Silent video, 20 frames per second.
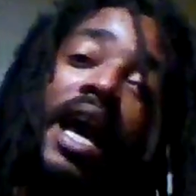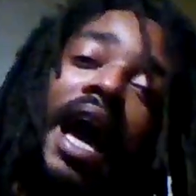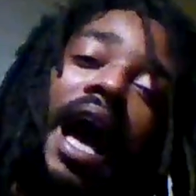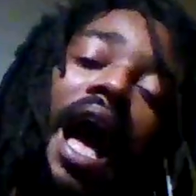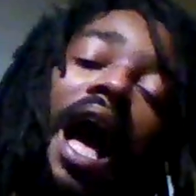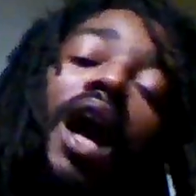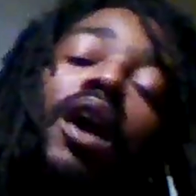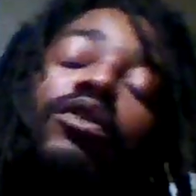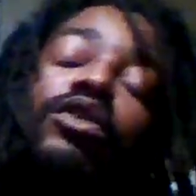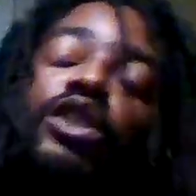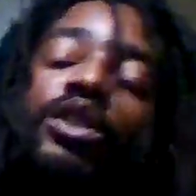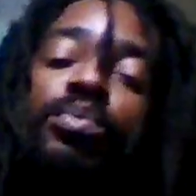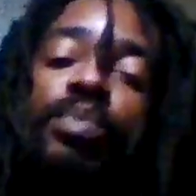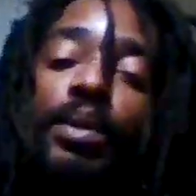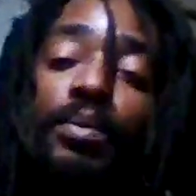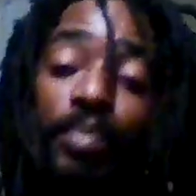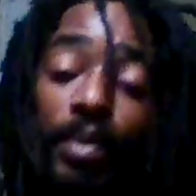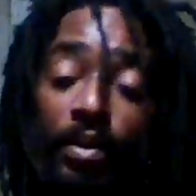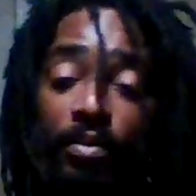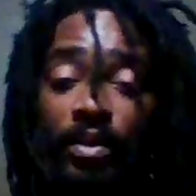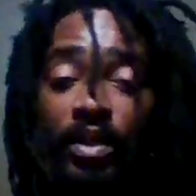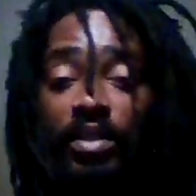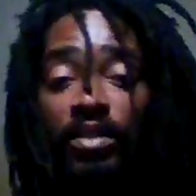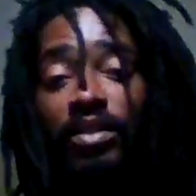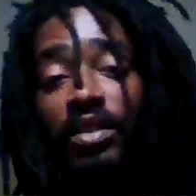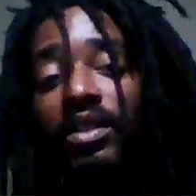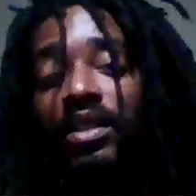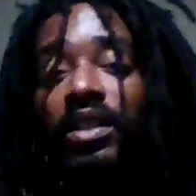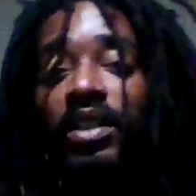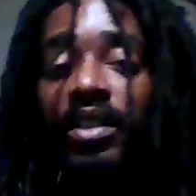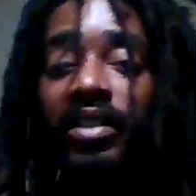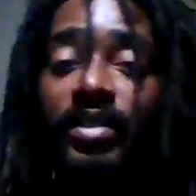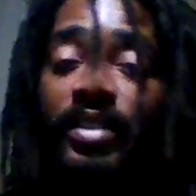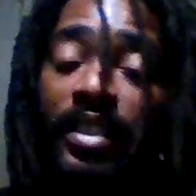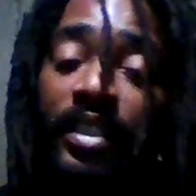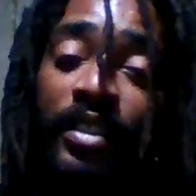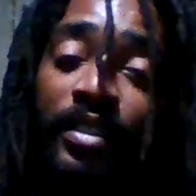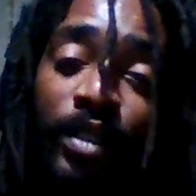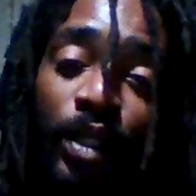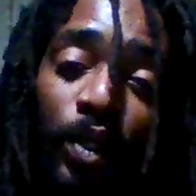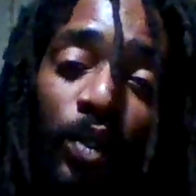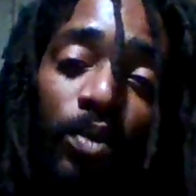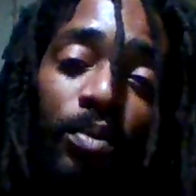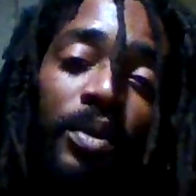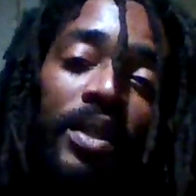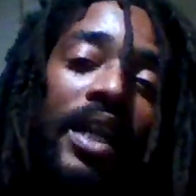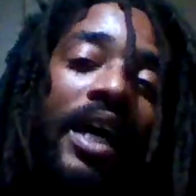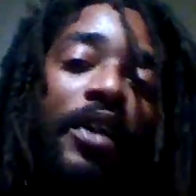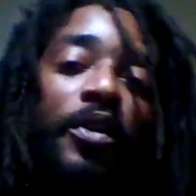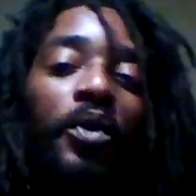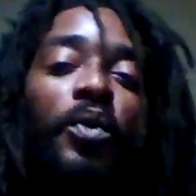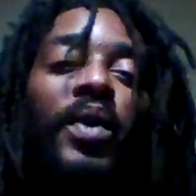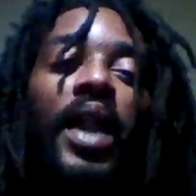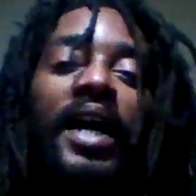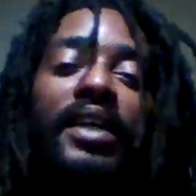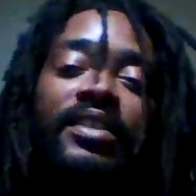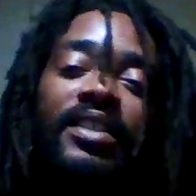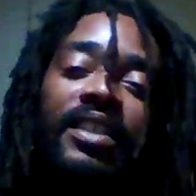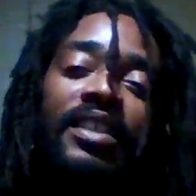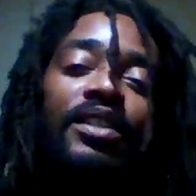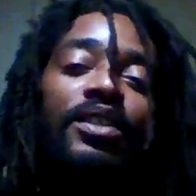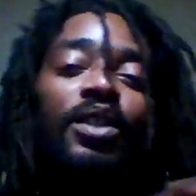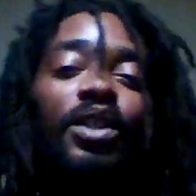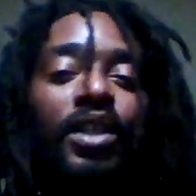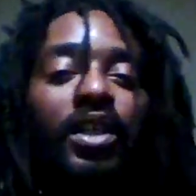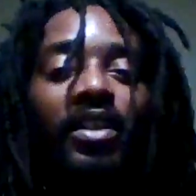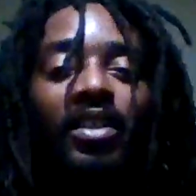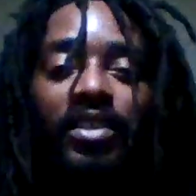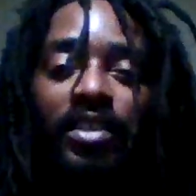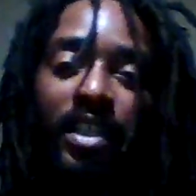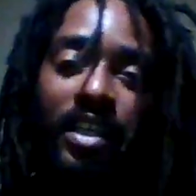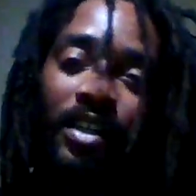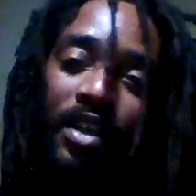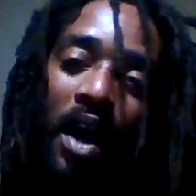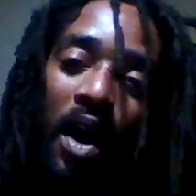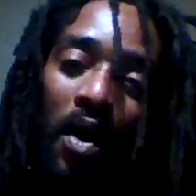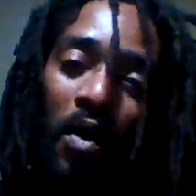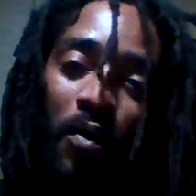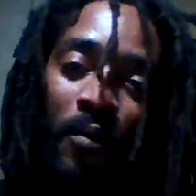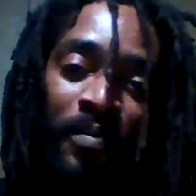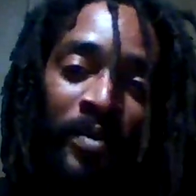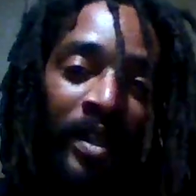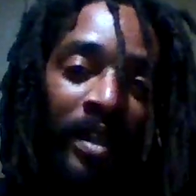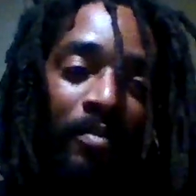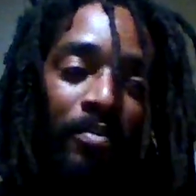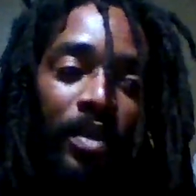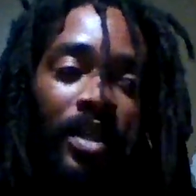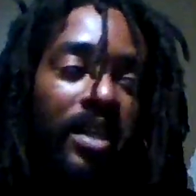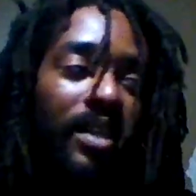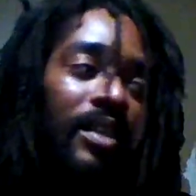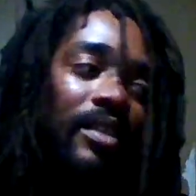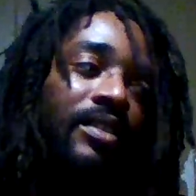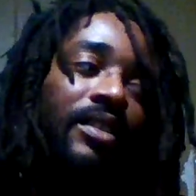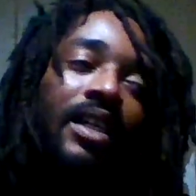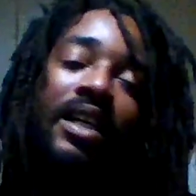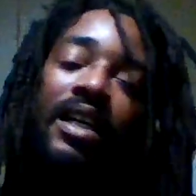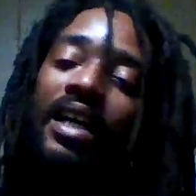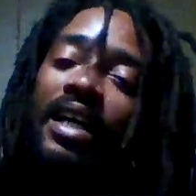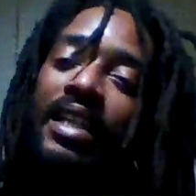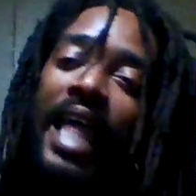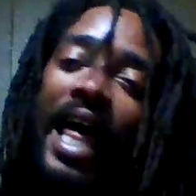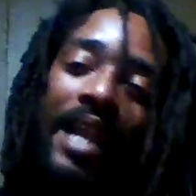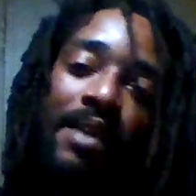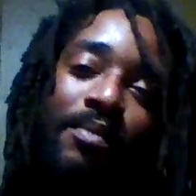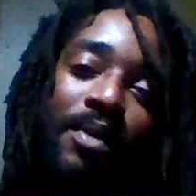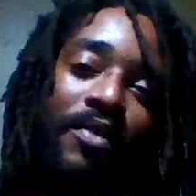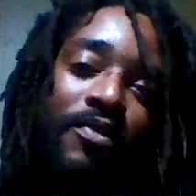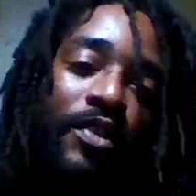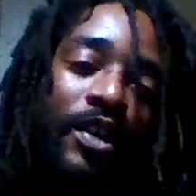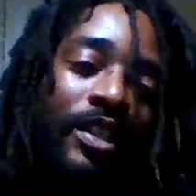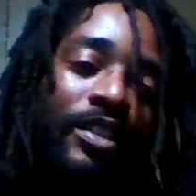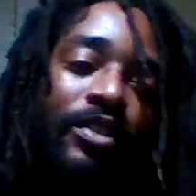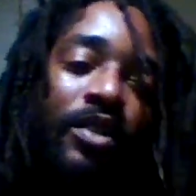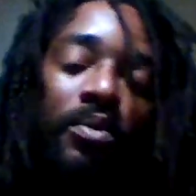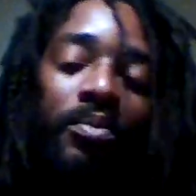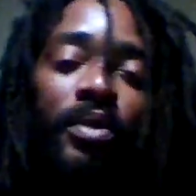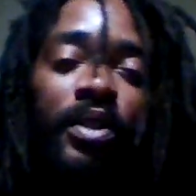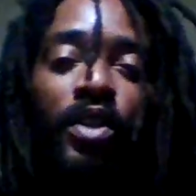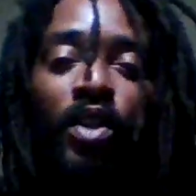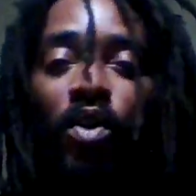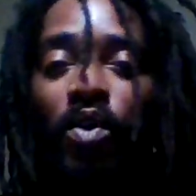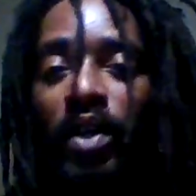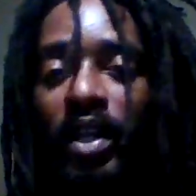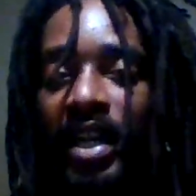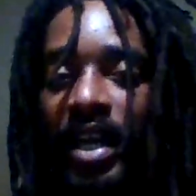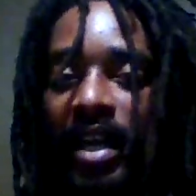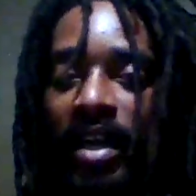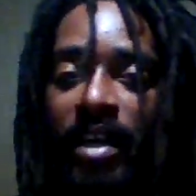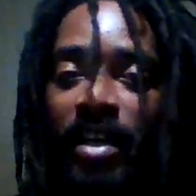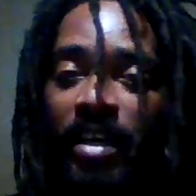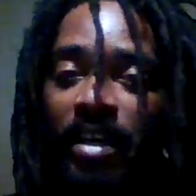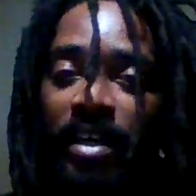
I don't just be peeping into the hood scenes either, but I do like to get the hood shit known, because a lot of motherfuckers don't be knowing that.